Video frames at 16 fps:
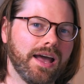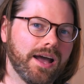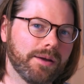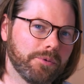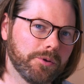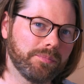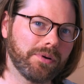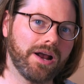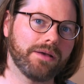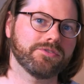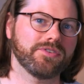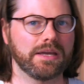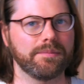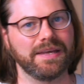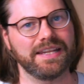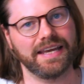I would perhaps
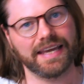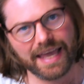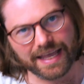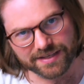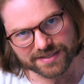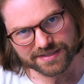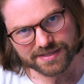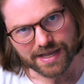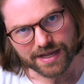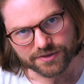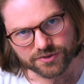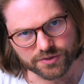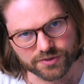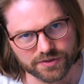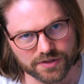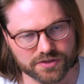recommend against that
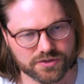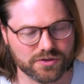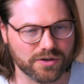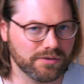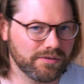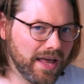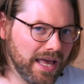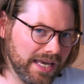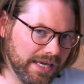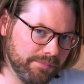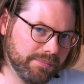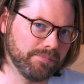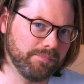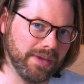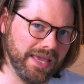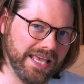due to this sort of
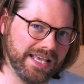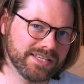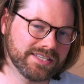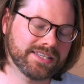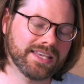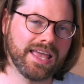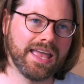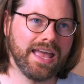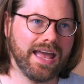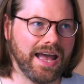hyped bass